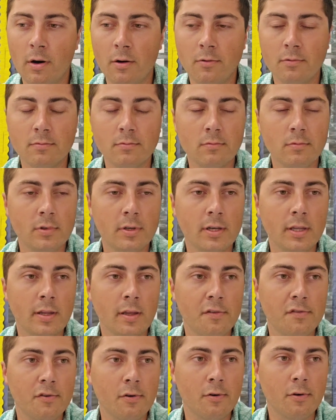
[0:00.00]
while looking
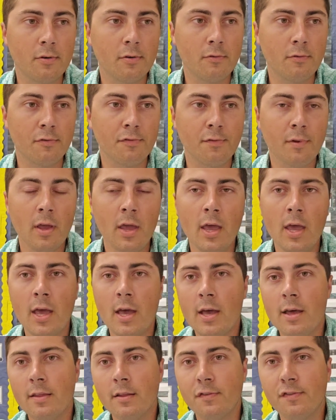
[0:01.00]
at these articles.
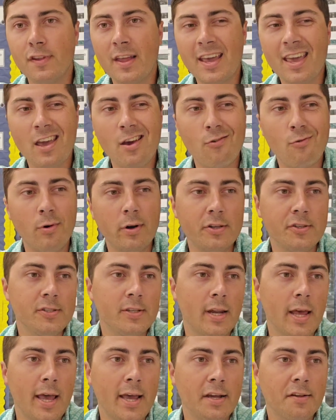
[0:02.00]
The second
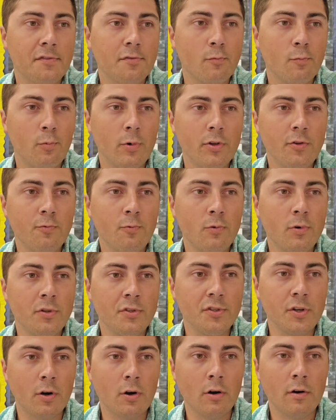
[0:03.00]
question asks, which
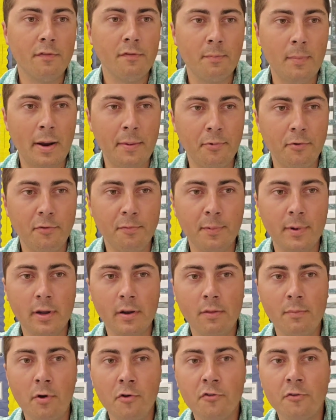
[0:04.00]
ones are, from my
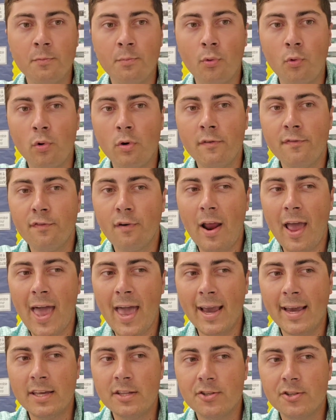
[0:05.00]
perspective, most important for
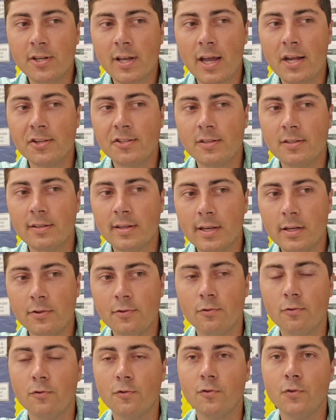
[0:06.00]
ag education
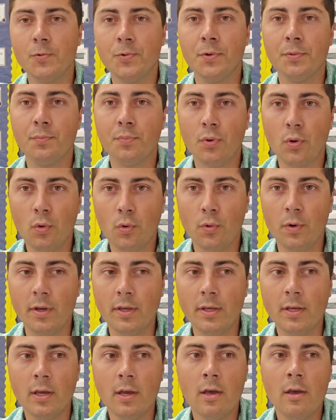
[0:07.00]
teachers to
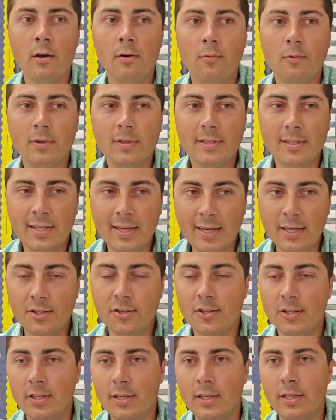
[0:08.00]
employ when
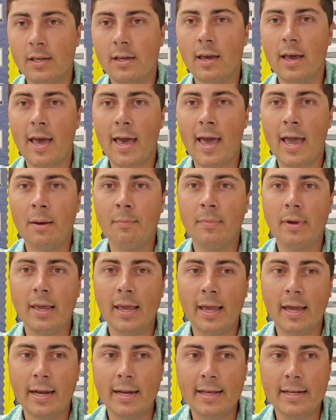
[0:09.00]
teaching ag
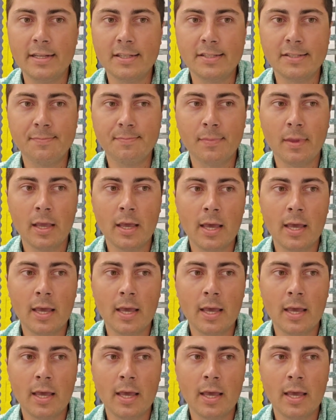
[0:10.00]
mechanics?